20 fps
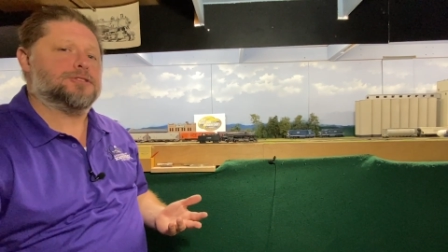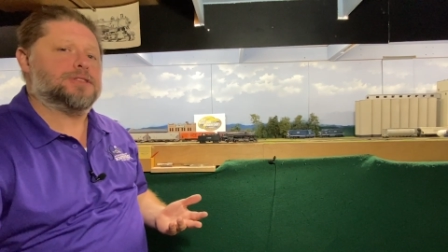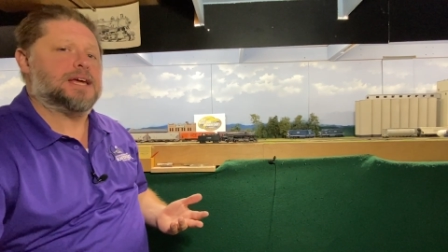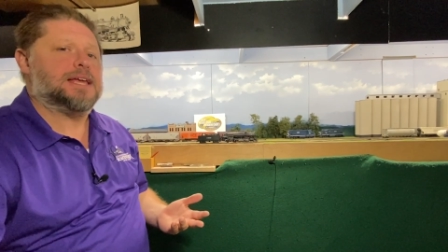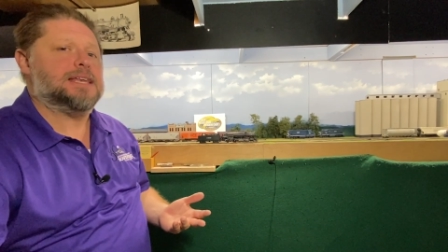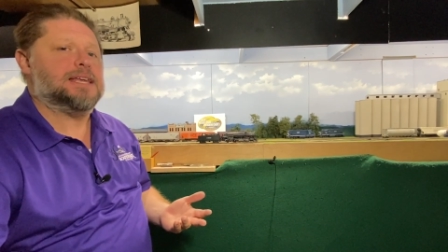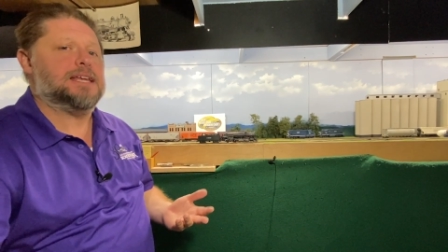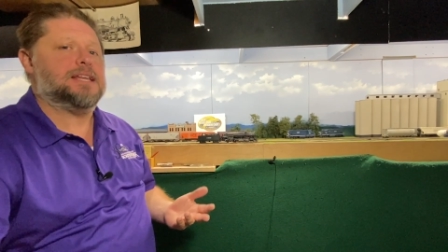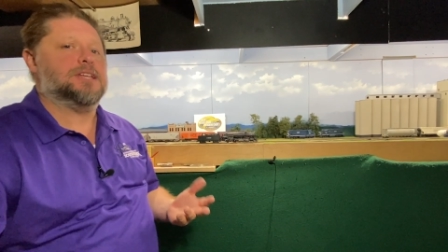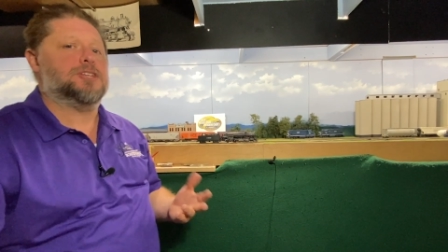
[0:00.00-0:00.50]
they
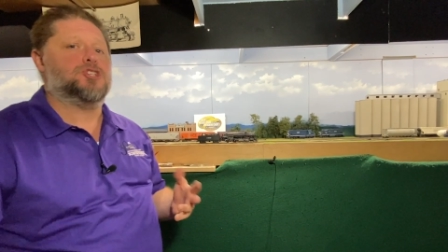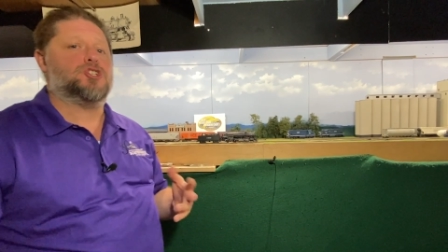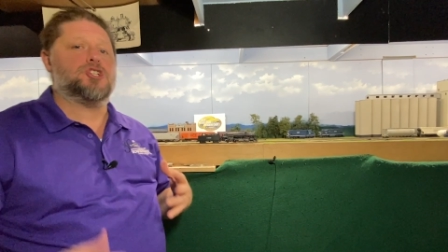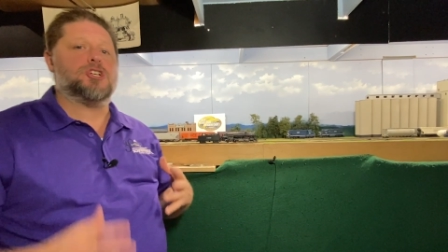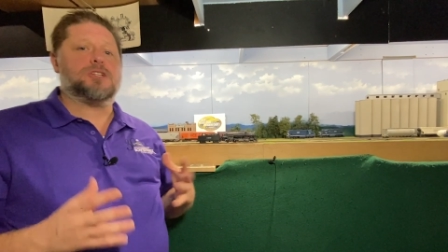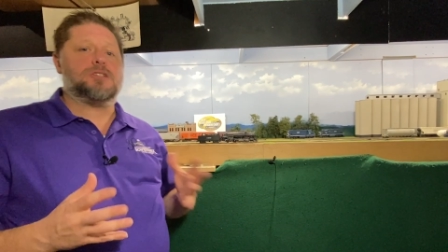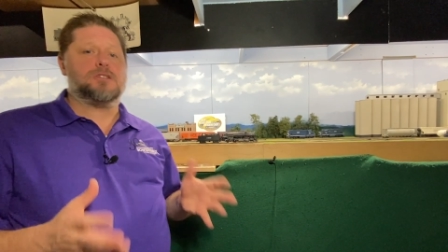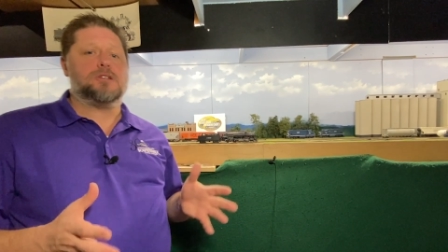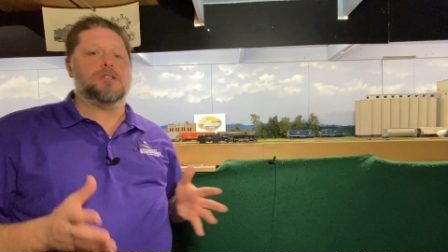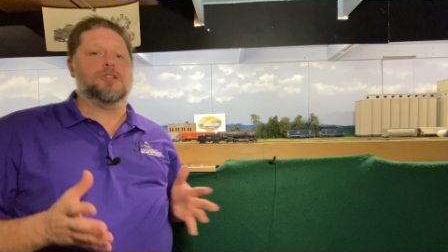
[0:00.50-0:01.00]
needed
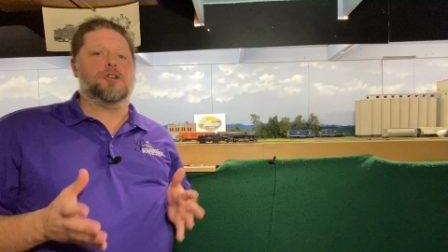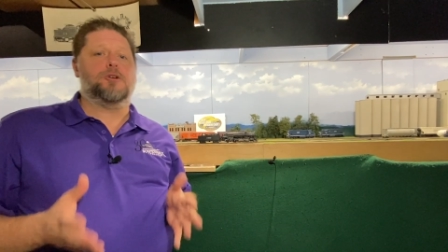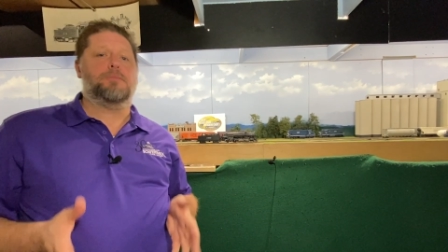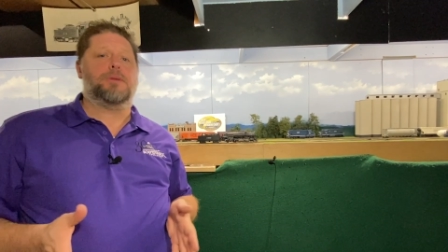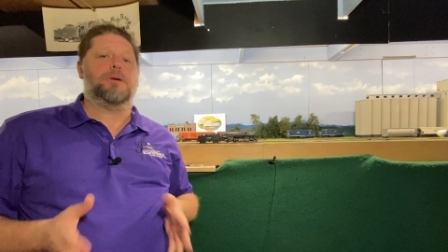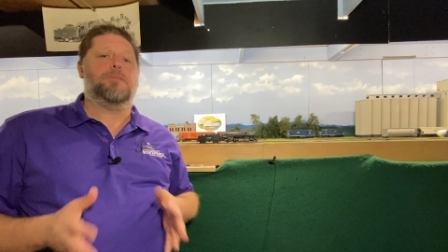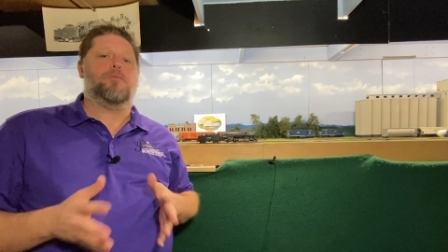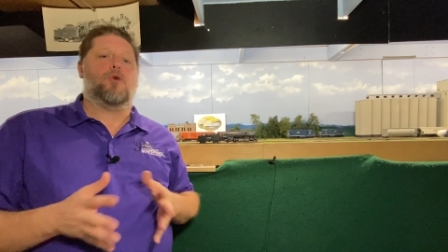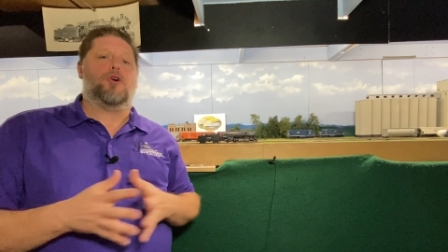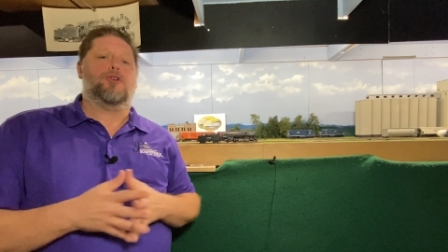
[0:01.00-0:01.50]
just a little
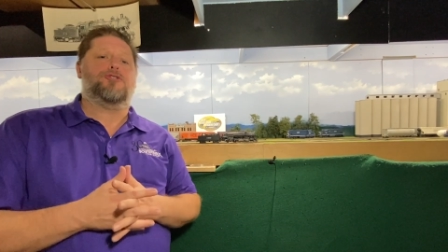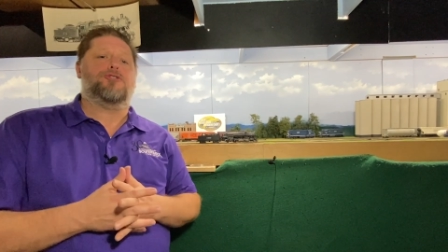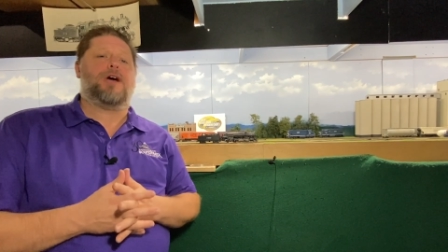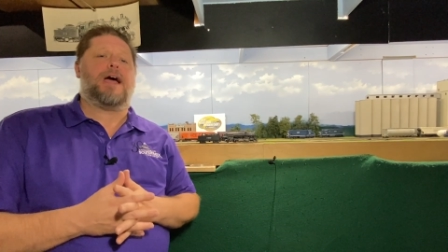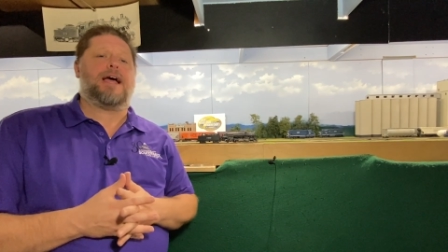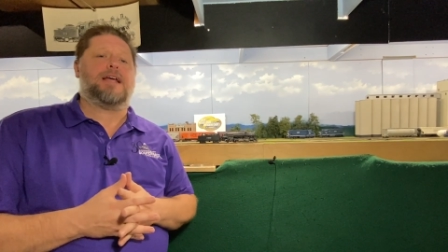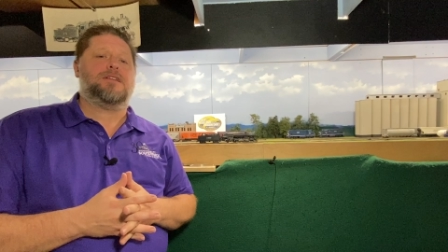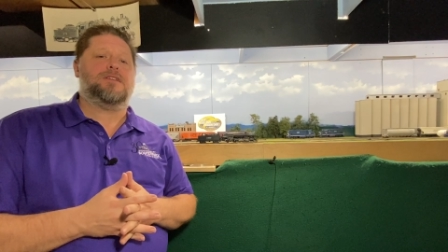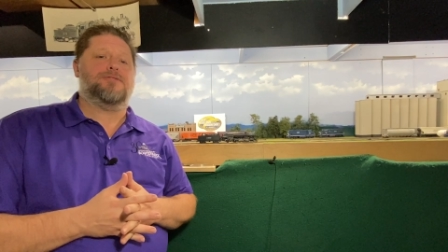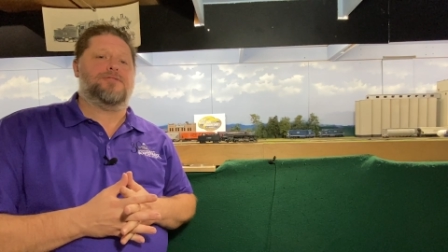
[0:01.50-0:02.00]
bit more
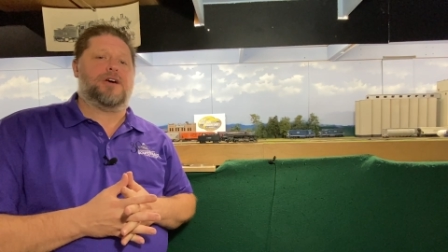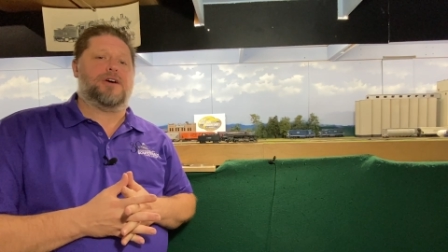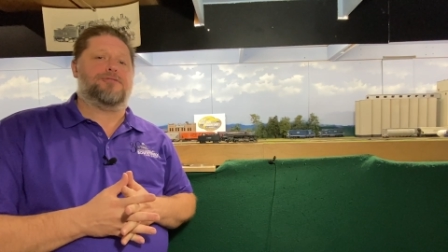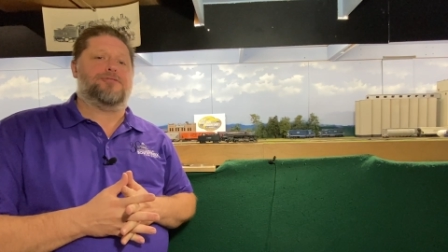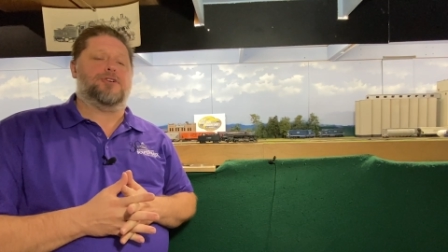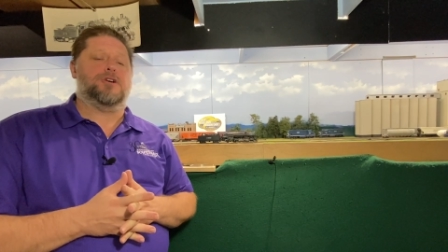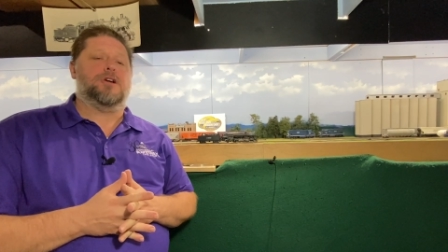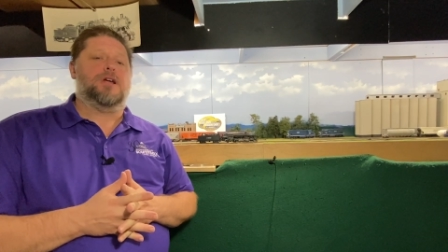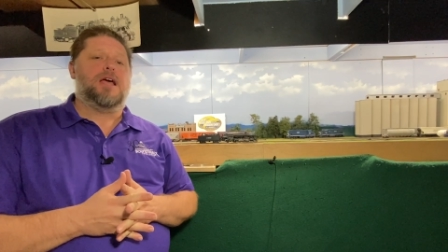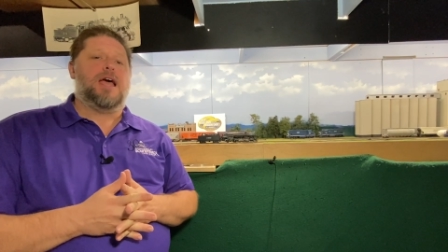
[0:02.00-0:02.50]
tractive
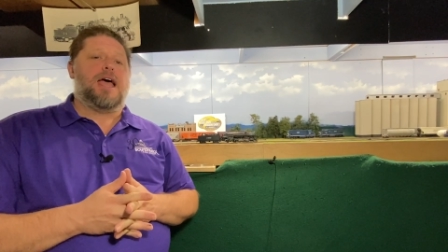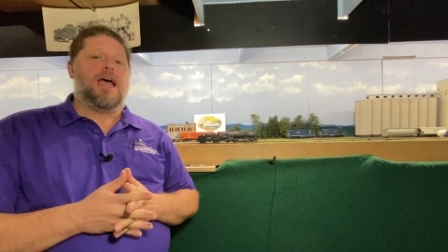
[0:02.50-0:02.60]
effort.